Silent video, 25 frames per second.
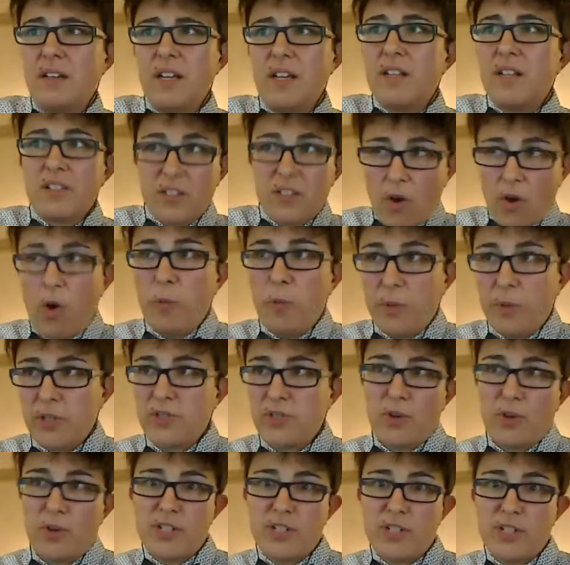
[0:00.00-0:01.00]
It's open
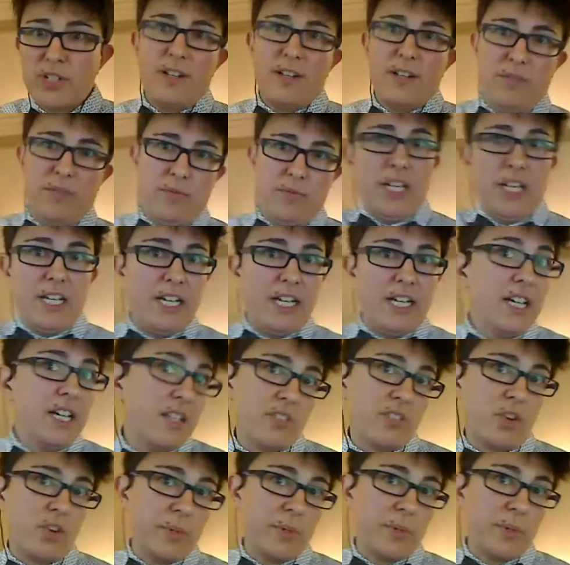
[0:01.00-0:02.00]
source and really is
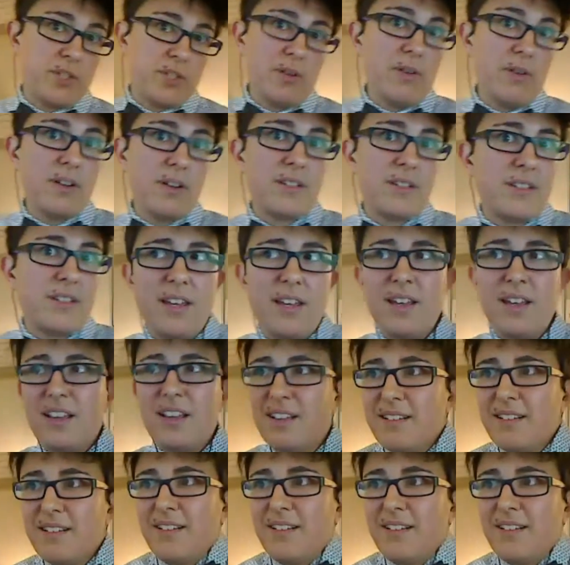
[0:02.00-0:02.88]
open source. Like